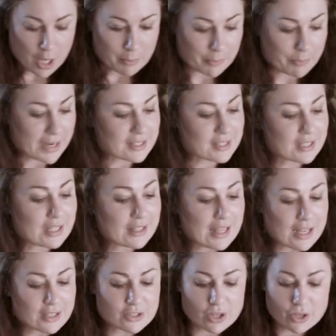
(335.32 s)
But basically
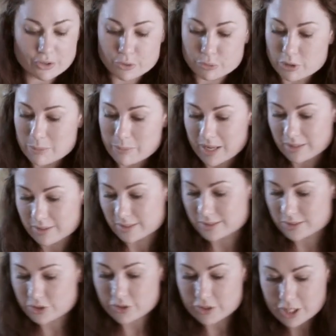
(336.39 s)
that's our three
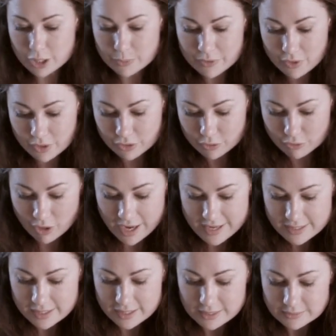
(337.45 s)
methods. So here we've got the
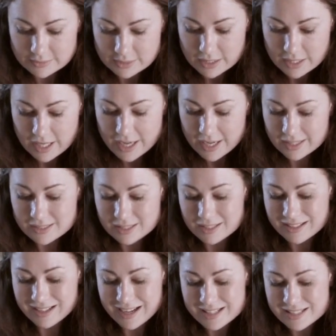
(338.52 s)
ricer. It's
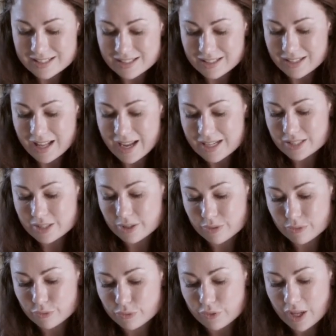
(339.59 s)
a nice, light,
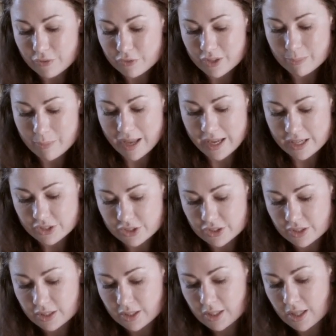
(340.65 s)
fluffy
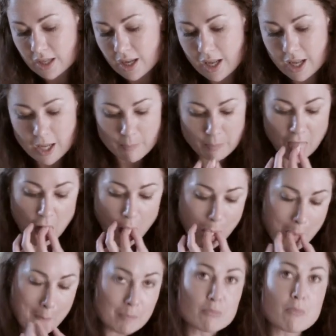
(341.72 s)
mash. The
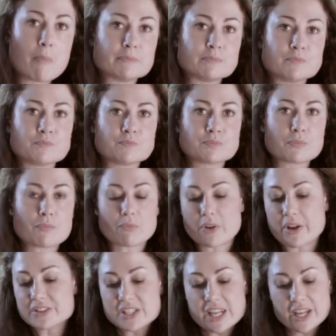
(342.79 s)

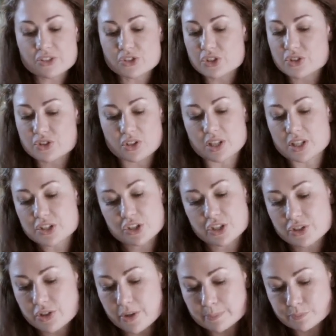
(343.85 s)
texture's
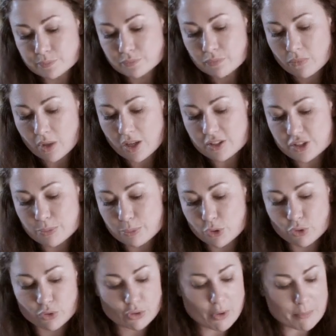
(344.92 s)
delicious,
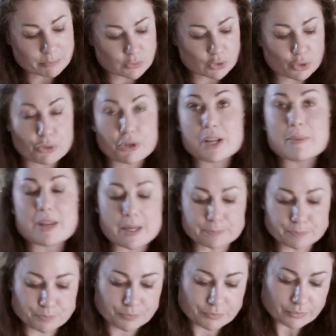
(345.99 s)
smooth,
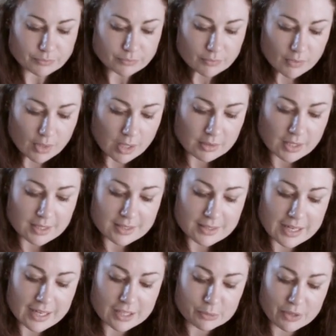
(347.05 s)
creamy.
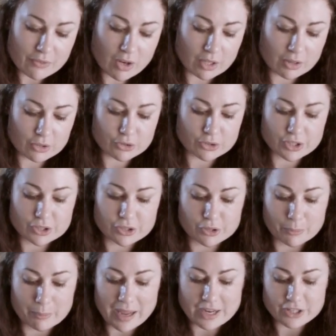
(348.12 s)
Next we've got the
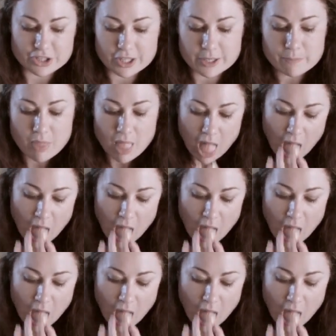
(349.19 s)
traditional masher.